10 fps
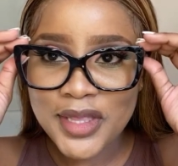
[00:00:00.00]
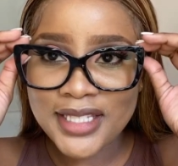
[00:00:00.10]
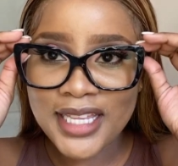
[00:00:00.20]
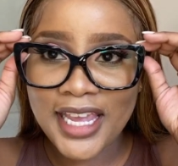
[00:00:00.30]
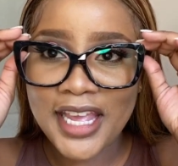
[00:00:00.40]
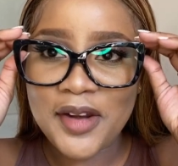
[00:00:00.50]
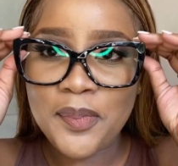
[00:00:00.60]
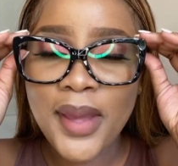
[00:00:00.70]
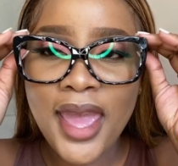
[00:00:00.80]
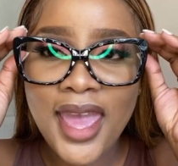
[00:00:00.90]
the
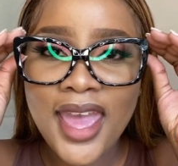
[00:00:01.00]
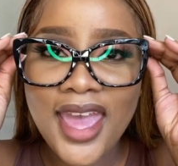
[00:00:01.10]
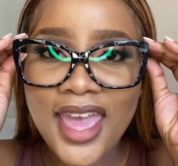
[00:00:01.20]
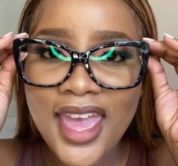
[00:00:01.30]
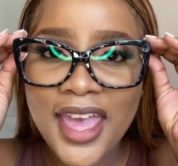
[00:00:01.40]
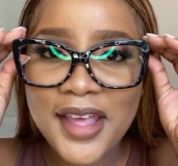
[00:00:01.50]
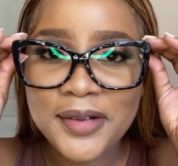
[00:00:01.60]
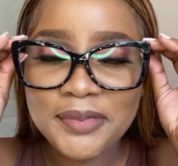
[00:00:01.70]
second pair.